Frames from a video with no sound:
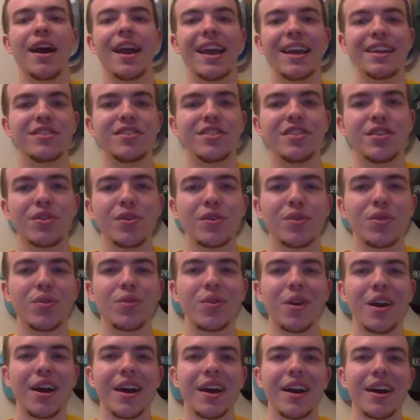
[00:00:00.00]

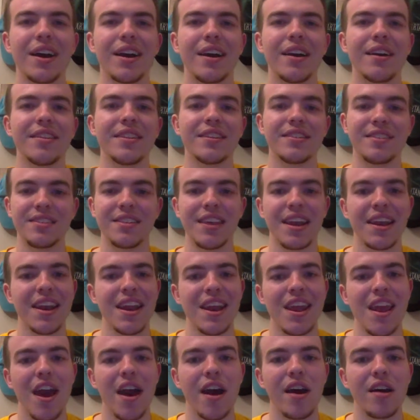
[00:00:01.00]
into the
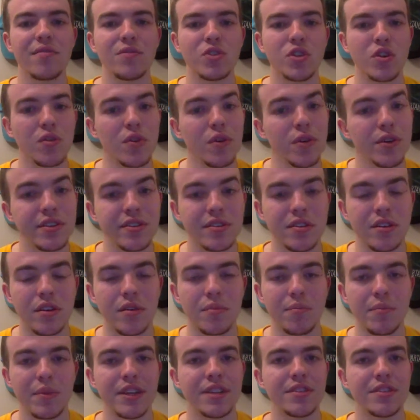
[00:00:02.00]
city of Jerusalem.